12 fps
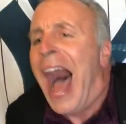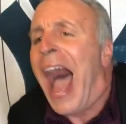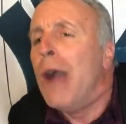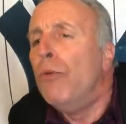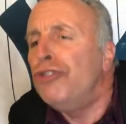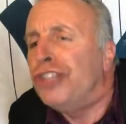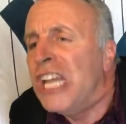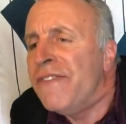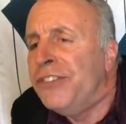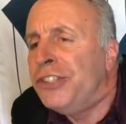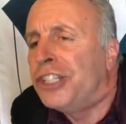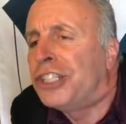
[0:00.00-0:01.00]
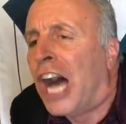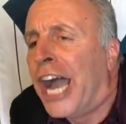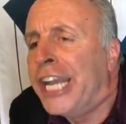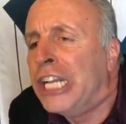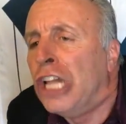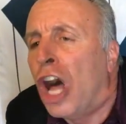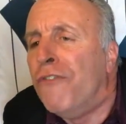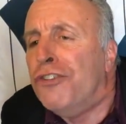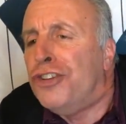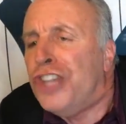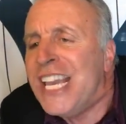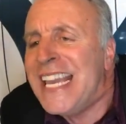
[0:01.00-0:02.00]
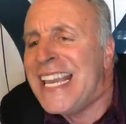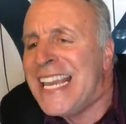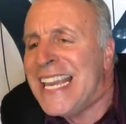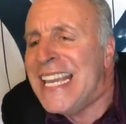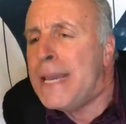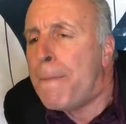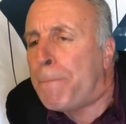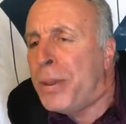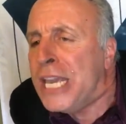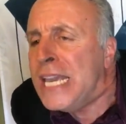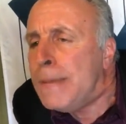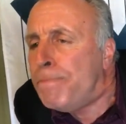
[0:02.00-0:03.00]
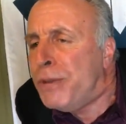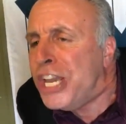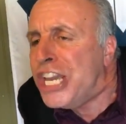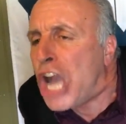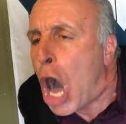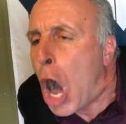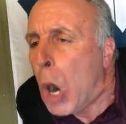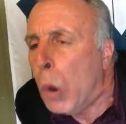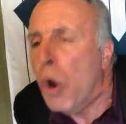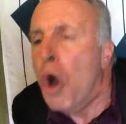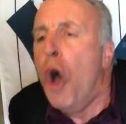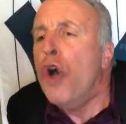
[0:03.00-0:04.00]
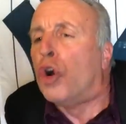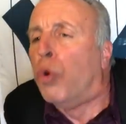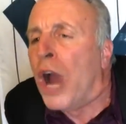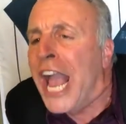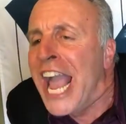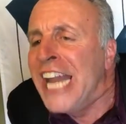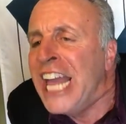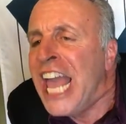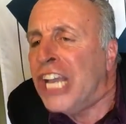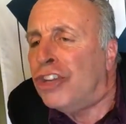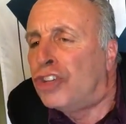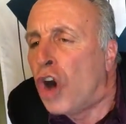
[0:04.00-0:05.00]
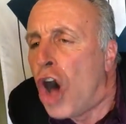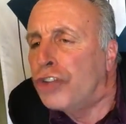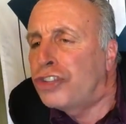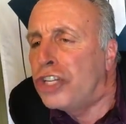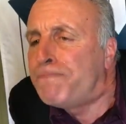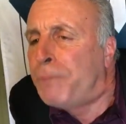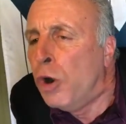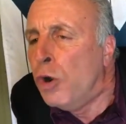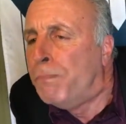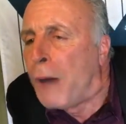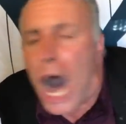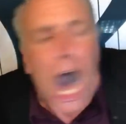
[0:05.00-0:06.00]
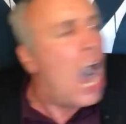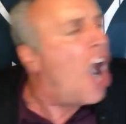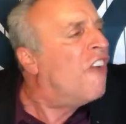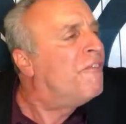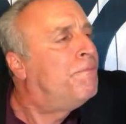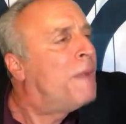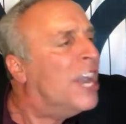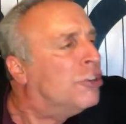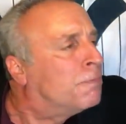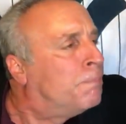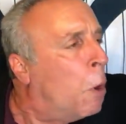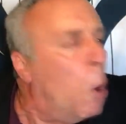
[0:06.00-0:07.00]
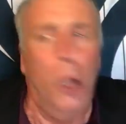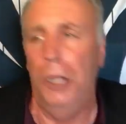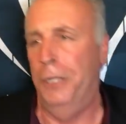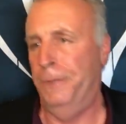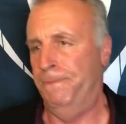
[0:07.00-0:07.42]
I was given the title of GEPBO, Grand Exalted Poobah of Baseball.